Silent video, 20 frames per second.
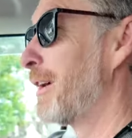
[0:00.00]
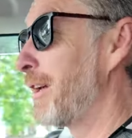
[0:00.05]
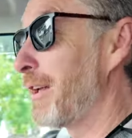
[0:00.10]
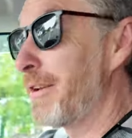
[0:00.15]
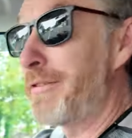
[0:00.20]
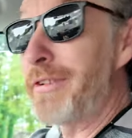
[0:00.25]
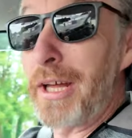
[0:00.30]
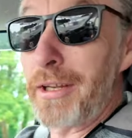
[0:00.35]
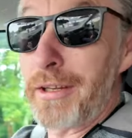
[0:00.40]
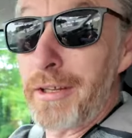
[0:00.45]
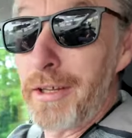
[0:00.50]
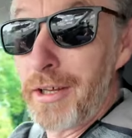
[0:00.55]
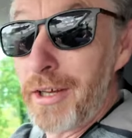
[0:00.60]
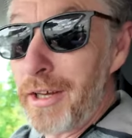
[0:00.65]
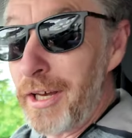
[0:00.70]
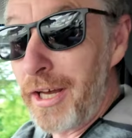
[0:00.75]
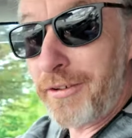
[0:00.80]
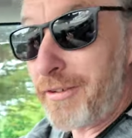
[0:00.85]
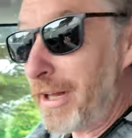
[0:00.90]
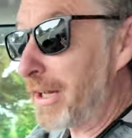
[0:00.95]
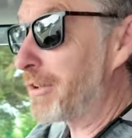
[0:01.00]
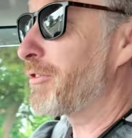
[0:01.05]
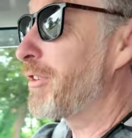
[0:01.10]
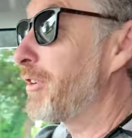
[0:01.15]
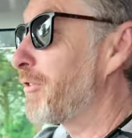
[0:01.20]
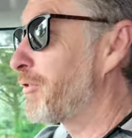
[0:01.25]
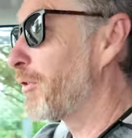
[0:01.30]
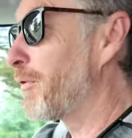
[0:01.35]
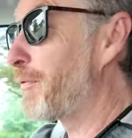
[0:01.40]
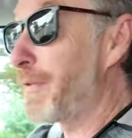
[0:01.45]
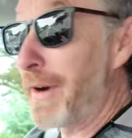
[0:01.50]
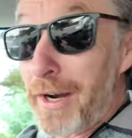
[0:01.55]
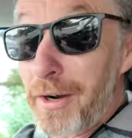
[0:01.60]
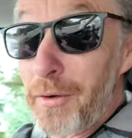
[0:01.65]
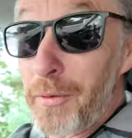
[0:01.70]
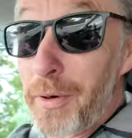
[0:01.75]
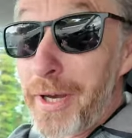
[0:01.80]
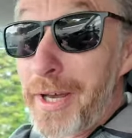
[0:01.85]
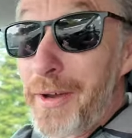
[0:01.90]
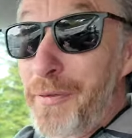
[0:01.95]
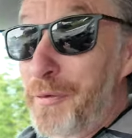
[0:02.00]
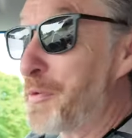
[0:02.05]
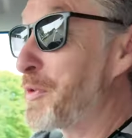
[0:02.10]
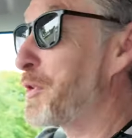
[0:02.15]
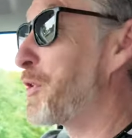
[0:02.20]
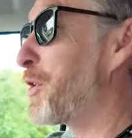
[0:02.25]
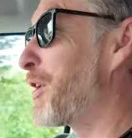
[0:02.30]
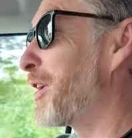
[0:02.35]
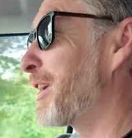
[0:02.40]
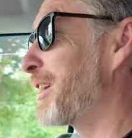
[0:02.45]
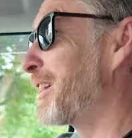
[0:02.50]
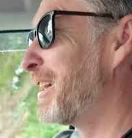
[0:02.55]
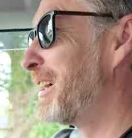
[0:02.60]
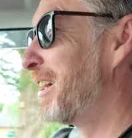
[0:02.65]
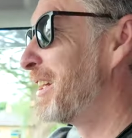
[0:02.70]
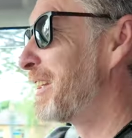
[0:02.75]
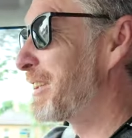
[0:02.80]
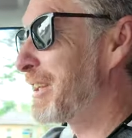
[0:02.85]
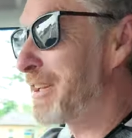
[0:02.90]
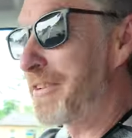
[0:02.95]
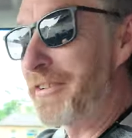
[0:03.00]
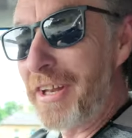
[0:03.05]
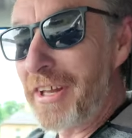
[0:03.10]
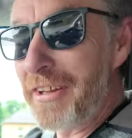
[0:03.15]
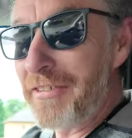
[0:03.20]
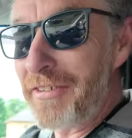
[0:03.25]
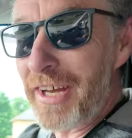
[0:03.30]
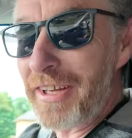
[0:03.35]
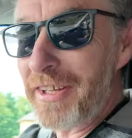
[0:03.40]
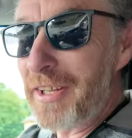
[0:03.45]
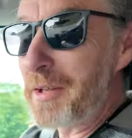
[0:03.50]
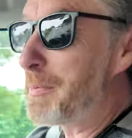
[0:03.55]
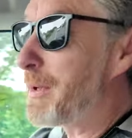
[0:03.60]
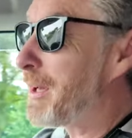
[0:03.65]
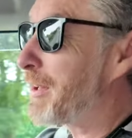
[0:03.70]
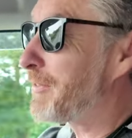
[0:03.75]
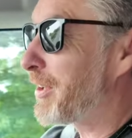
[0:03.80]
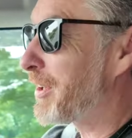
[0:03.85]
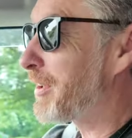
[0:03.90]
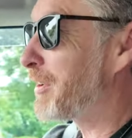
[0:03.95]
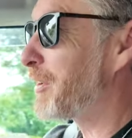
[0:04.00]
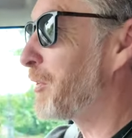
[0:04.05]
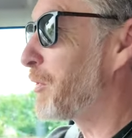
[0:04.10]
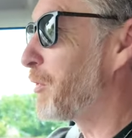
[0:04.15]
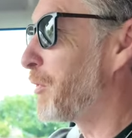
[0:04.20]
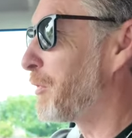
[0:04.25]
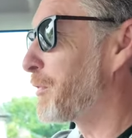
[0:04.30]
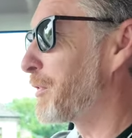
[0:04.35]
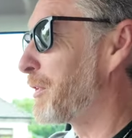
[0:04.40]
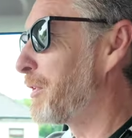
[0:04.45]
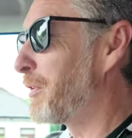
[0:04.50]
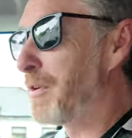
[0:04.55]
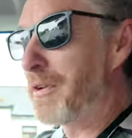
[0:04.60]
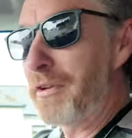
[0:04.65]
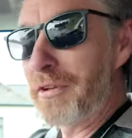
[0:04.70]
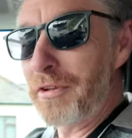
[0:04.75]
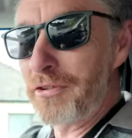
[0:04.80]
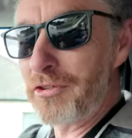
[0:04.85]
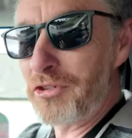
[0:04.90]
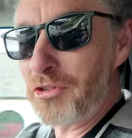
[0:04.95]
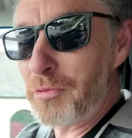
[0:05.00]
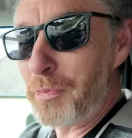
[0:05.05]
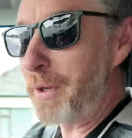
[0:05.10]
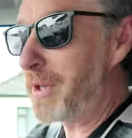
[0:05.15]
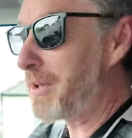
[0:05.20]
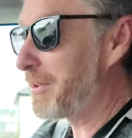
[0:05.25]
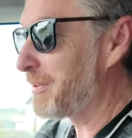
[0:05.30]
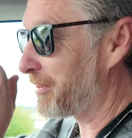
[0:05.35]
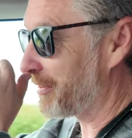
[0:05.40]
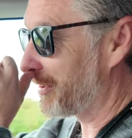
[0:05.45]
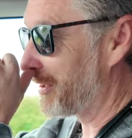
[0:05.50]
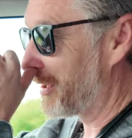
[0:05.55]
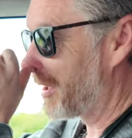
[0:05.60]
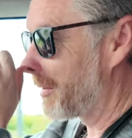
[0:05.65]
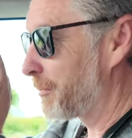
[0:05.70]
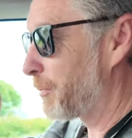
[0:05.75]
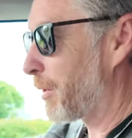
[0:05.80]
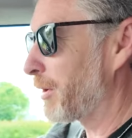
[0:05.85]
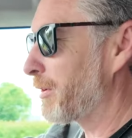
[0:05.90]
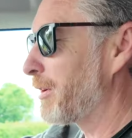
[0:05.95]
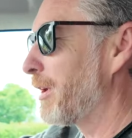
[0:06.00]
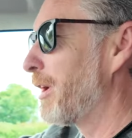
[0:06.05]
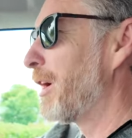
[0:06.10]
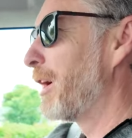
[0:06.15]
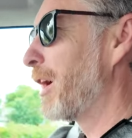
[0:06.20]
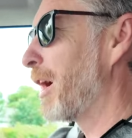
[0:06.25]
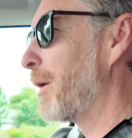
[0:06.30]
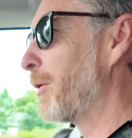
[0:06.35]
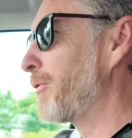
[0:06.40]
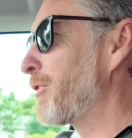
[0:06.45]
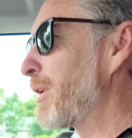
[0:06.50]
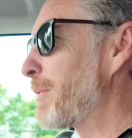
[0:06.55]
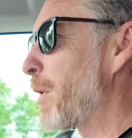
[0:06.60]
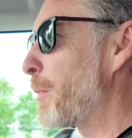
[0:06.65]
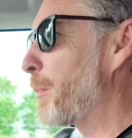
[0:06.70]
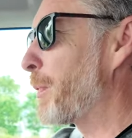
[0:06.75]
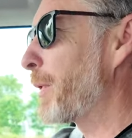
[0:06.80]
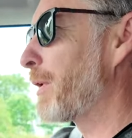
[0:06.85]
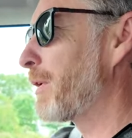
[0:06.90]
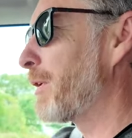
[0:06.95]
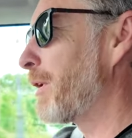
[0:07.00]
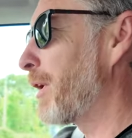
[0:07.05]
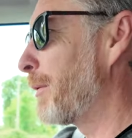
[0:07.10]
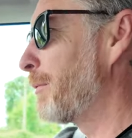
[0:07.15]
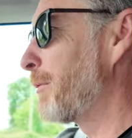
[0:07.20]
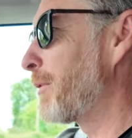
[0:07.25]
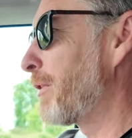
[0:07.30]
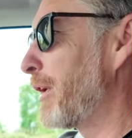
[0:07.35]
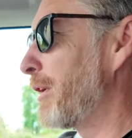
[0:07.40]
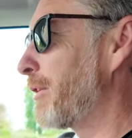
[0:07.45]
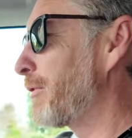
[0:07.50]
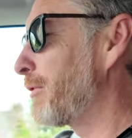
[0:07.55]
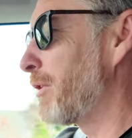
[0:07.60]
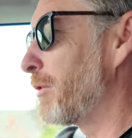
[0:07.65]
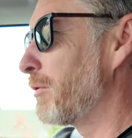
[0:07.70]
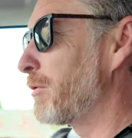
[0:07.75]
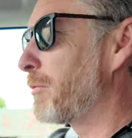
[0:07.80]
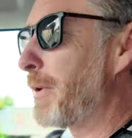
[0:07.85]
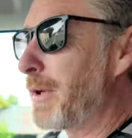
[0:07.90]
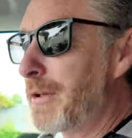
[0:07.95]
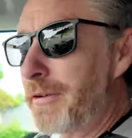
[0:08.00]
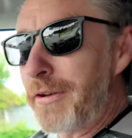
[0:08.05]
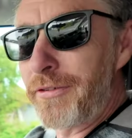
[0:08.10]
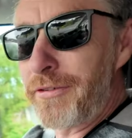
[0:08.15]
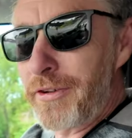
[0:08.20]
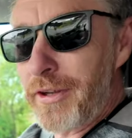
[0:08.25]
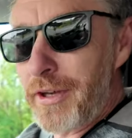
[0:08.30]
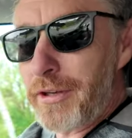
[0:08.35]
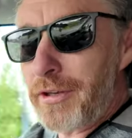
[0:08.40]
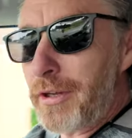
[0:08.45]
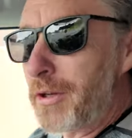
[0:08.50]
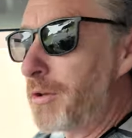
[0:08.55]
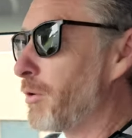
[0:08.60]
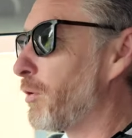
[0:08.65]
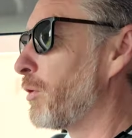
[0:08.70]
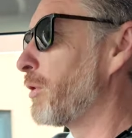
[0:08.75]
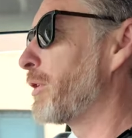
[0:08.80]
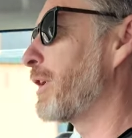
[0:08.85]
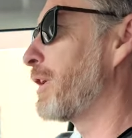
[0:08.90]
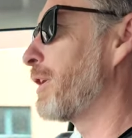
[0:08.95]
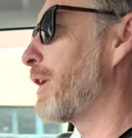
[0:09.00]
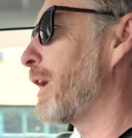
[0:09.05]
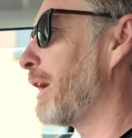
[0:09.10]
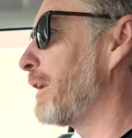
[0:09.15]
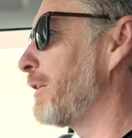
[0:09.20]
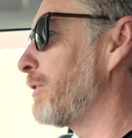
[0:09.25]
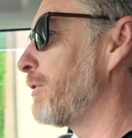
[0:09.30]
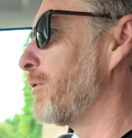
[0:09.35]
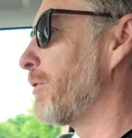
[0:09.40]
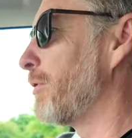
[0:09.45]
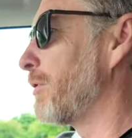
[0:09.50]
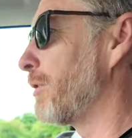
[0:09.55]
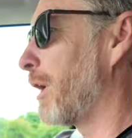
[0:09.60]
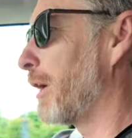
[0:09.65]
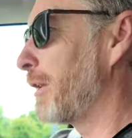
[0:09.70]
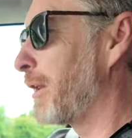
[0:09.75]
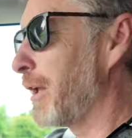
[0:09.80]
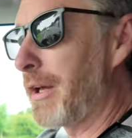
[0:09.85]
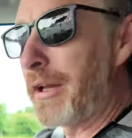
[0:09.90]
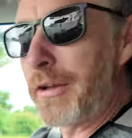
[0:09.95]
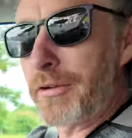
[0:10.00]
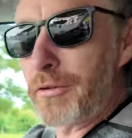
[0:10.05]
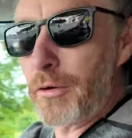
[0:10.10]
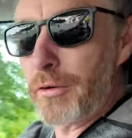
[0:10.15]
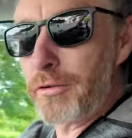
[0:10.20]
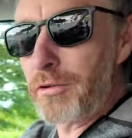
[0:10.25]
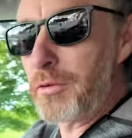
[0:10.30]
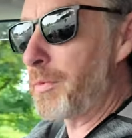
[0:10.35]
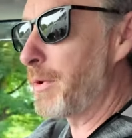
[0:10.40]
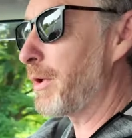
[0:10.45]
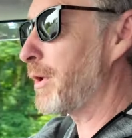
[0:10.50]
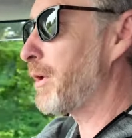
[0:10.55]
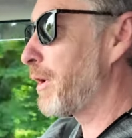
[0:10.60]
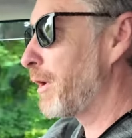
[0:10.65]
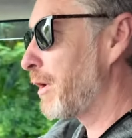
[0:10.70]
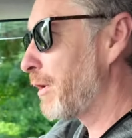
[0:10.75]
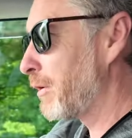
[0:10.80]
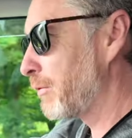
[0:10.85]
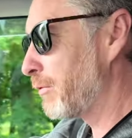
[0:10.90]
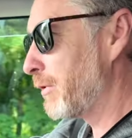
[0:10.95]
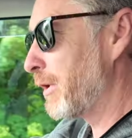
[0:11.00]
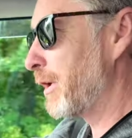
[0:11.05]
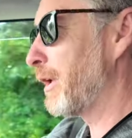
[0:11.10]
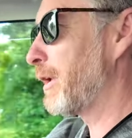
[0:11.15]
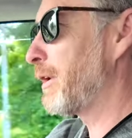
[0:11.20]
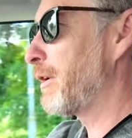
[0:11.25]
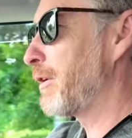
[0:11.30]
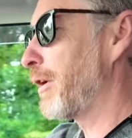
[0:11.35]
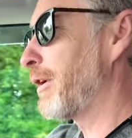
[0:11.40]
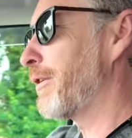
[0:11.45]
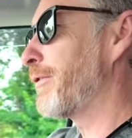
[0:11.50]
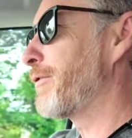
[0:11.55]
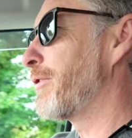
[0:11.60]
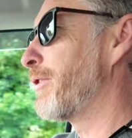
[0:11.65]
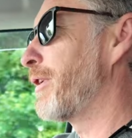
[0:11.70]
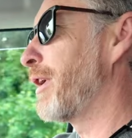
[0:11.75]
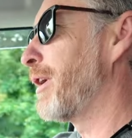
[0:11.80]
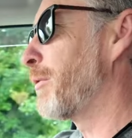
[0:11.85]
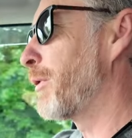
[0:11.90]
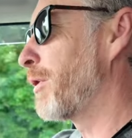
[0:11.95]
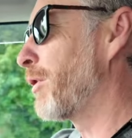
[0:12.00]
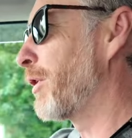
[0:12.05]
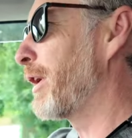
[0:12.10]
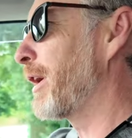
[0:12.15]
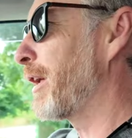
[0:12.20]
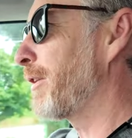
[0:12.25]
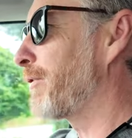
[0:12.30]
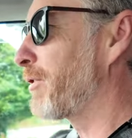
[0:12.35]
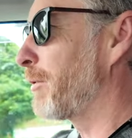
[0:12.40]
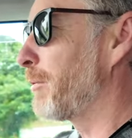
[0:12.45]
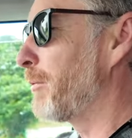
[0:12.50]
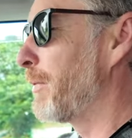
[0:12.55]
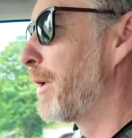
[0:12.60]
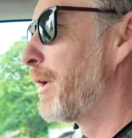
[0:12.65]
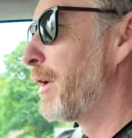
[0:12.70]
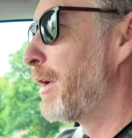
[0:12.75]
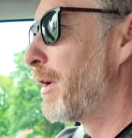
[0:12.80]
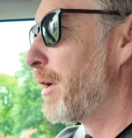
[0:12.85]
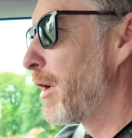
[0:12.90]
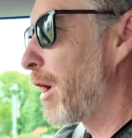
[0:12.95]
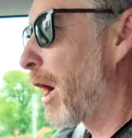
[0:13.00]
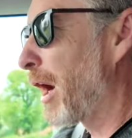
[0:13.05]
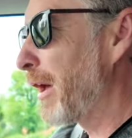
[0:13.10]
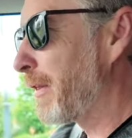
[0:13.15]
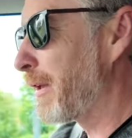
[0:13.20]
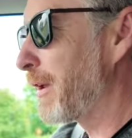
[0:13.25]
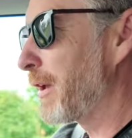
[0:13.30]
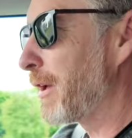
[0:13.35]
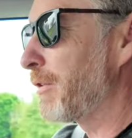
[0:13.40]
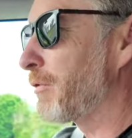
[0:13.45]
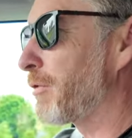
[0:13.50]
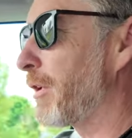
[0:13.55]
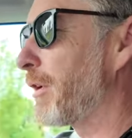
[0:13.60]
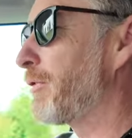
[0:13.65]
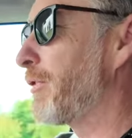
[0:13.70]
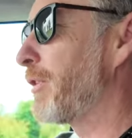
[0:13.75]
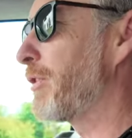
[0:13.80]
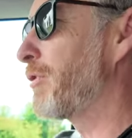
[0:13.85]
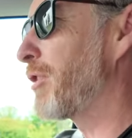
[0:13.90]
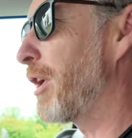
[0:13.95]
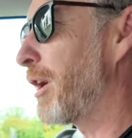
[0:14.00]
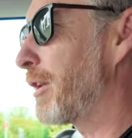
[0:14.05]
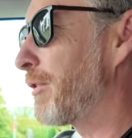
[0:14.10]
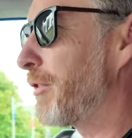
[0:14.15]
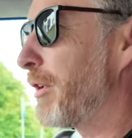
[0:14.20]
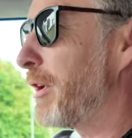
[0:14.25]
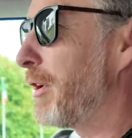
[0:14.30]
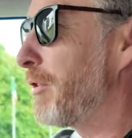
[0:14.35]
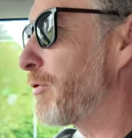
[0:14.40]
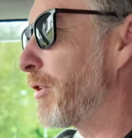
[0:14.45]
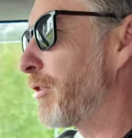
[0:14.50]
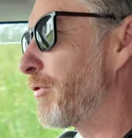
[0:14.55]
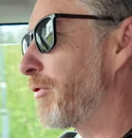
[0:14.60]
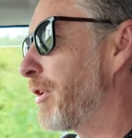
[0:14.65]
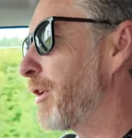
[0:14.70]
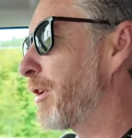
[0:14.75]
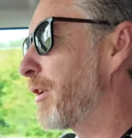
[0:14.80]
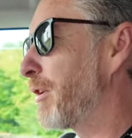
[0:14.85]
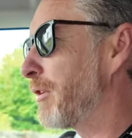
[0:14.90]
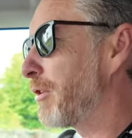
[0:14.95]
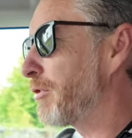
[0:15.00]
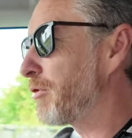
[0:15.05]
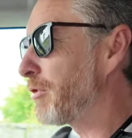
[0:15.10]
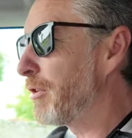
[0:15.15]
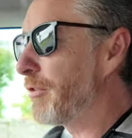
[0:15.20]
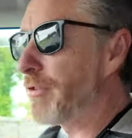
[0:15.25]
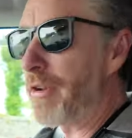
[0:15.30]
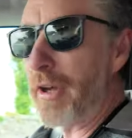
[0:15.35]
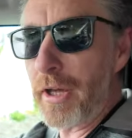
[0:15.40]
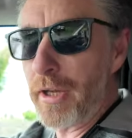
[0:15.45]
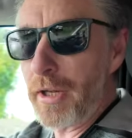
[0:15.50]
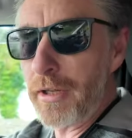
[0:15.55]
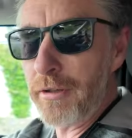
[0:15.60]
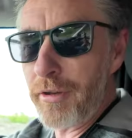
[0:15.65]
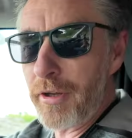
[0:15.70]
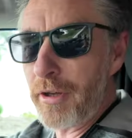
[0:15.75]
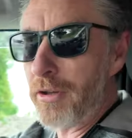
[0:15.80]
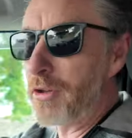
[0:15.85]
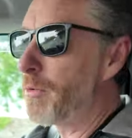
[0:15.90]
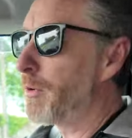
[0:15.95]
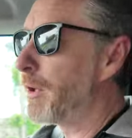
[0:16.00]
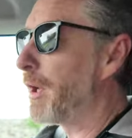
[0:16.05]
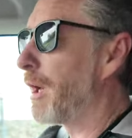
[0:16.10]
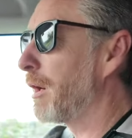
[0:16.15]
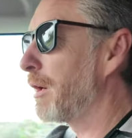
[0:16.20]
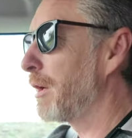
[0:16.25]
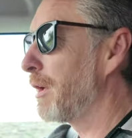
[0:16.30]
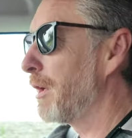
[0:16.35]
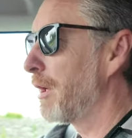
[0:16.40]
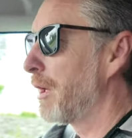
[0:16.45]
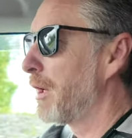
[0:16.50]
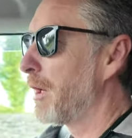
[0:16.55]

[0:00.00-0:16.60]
It's that it's actually so far away from Cork that it's not exactly a place I can go for no spin. But once I'm up here, I'm delighted now to be able to see it and go there. And, you know, I think it's going to be really nice today. We're going to get some, I think, interesting shots, interesting conditions, and I'll take you along